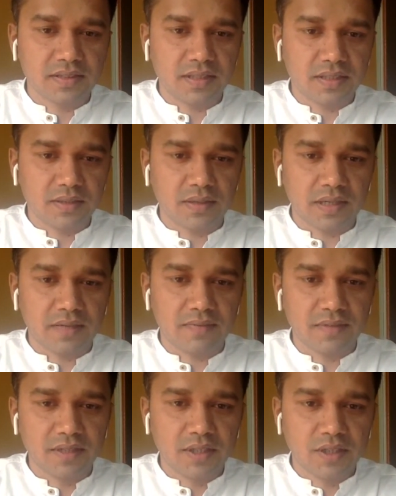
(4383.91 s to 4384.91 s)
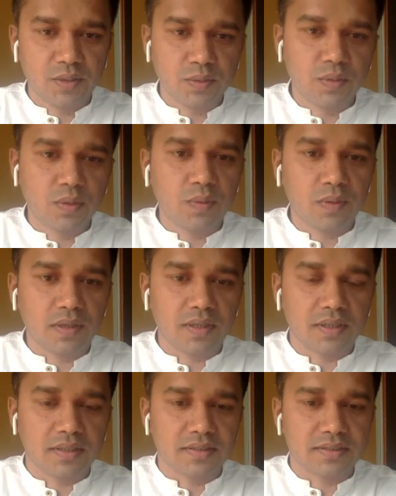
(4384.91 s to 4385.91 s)
that you have, you know what
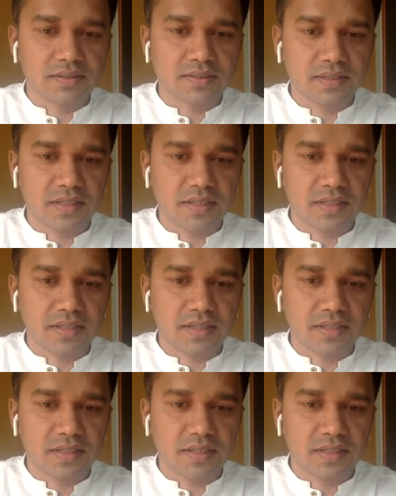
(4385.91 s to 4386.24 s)
it is.